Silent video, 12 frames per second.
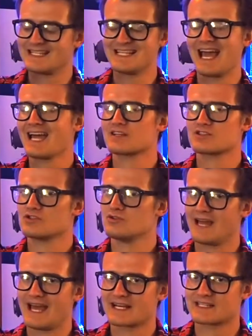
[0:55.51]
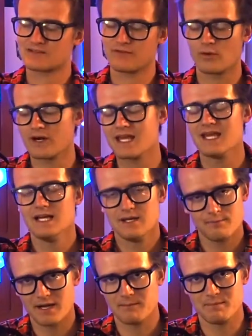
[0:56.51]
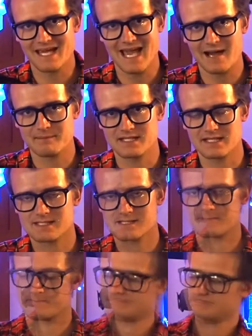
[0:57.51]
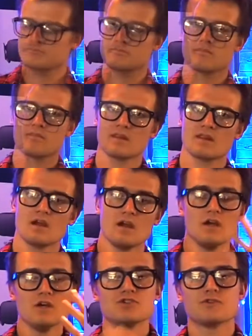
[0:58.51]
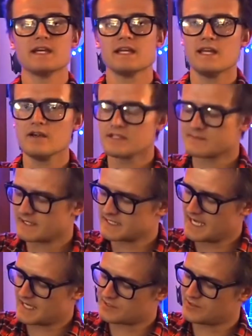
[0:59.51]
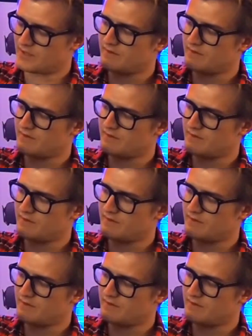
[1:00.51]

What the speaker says: TactSuit x40 by Bhaptics. So again, here is my TactSuit.